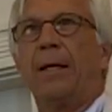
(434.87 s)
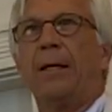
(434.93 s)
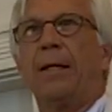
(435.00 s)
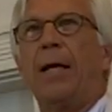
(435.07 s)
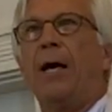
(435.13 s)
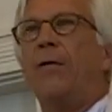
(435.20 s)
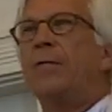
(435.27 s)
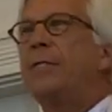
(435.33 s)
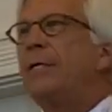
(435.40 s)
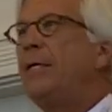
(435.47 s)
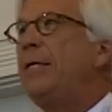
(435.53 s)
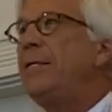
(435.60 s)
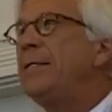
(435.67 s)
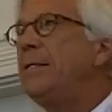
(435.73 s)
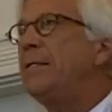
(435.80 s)
Now it's
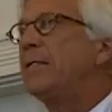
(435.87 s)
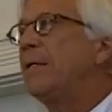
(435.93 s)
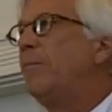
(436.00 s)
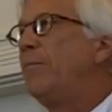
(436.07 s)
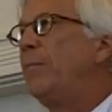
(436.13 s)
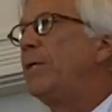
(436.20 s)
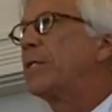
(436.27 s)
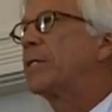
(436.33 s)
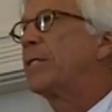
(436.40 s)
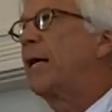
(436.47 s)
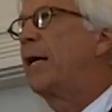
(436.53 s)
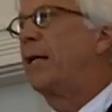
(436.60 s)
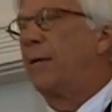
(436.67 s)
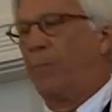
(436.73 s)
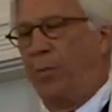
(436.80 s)
easy to miss
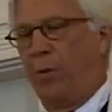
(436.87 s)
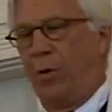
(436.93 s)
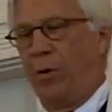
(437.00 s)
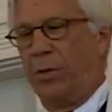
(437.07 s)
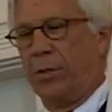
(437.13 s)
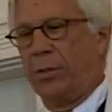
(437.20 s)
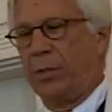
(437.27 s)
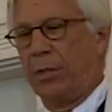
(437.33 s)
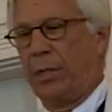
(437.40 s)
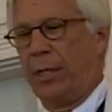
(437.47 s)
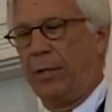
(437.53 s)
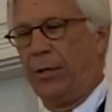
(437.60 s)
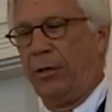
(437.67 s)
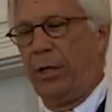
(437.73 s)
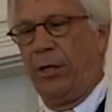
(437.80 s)
that in Paul's
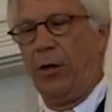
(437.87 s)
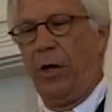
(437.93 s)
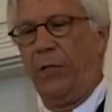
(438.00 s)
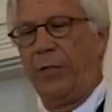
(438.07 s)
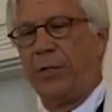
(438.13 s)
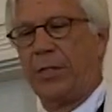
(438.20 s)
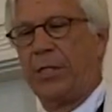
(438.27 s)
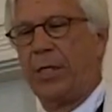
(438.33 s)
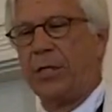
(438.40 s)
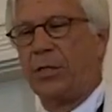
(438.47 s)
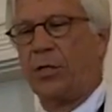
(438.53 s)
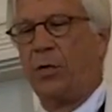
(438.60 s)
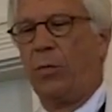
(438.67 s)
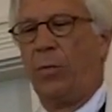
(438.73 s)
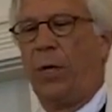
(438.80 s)
letter. He often says
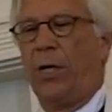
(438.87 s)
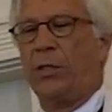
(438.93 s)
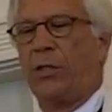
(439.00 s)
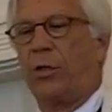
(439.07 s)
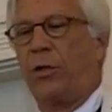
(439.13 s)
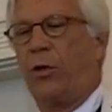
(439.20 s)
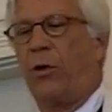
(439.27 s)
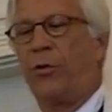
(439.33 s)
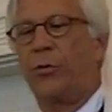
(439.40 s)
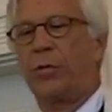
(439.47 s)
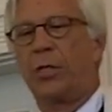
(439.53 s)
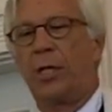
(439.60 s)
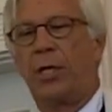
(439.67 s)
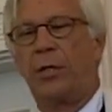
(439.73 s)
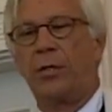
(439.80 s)
so much in all
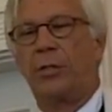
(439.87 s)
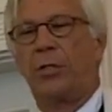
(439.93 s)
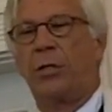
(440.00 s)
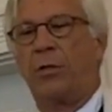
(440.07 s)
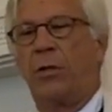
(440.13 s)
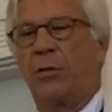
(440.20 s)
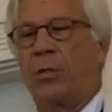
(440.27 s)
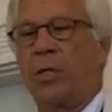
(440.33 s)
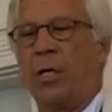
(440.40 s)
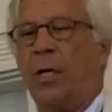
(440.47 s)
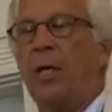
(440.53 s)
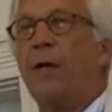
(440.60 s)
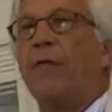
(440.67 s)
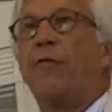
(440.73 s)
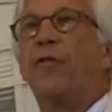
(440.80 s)
those letters to those
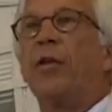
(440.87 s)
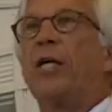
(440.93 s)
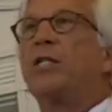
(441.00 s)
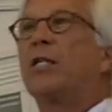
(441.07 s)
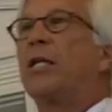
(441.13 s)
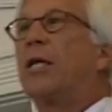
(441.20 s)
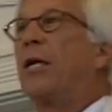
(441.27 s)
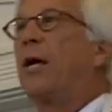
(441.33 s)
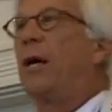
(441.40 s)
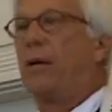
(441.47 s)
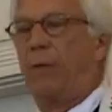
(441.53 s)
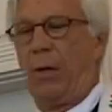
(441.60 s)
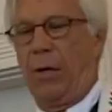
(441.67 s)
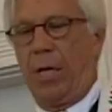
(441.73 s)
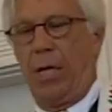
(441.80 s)
fledgling
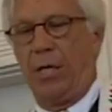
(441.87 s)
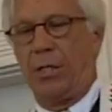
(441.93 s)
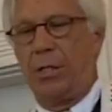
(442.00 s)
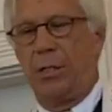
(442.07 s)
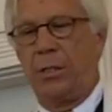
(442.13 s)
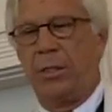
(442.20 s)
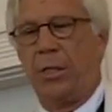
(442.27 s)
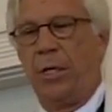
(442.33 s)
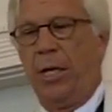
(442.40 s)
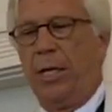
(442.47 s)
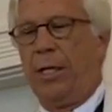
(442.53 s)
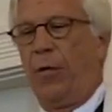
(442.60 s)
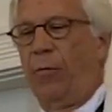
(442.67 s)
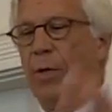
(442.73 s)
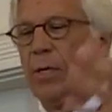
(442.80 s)
congregations
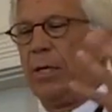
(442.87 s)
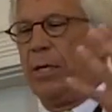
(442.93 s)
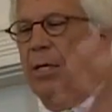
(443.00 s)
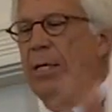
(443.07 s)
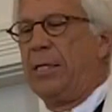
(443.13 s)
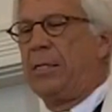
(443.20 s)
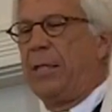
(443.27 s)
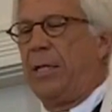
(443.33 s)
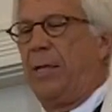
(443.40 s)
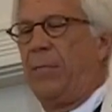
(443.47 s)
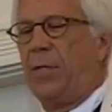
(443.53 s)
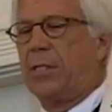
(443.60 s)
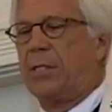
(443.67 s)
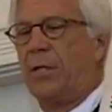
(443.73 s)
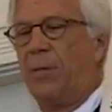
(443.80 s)
that one can easily
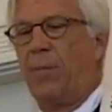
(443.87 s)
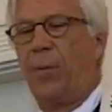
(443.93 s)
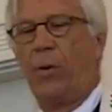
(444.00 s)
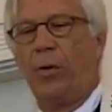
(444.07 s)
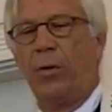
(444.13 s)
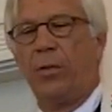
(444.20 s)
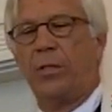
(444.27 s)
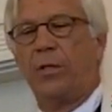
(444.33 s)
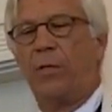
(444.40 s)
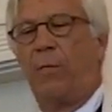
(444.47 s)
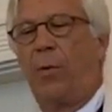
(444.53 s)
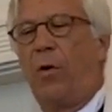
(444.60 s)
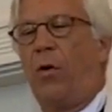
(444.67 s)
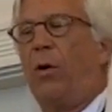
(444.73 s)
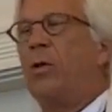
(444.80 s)
miss the importance
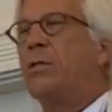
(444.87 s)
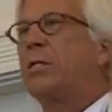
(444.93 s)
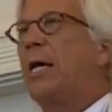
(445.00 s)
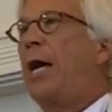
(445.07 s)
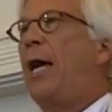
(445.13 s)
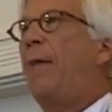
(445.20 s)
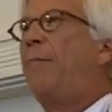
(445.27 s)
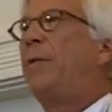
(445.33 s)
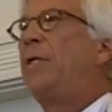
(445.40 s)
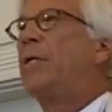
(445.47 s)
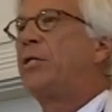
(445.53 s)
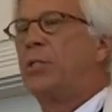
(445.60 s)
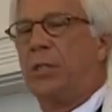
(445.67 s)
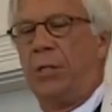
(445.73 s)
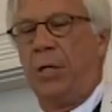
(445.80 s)
of Paul's
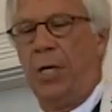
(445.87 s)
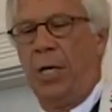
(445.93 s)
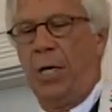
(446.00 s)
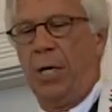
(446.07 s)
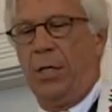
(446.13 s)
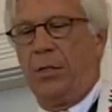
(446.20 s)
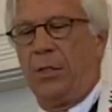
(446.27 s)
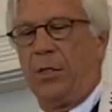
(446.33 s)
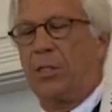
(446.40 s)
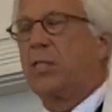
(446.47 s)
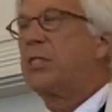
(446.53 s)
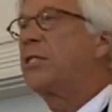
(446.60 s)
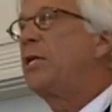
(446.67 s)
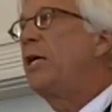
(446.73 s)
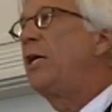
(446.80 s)
admonition to
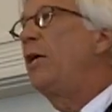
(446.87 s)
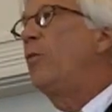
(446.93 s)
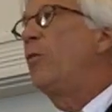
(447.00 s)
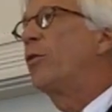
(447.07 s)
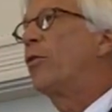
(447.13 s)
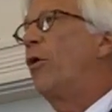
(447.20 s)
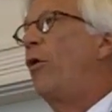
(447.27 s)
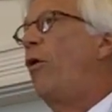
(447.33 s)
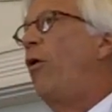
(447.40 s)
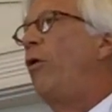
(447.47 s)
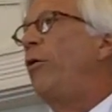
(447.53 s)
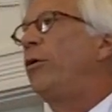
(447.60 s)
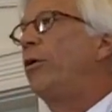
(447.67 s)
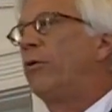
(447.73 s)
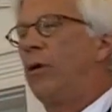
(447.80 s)
sing with
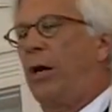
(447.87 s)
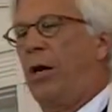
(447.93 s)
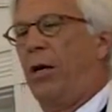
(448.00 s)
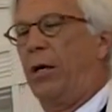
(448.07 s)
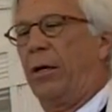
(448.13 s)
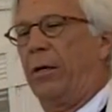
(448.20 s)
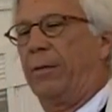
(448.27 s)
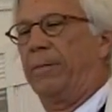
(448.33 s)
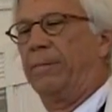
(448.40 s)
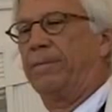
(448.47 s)
all your heart.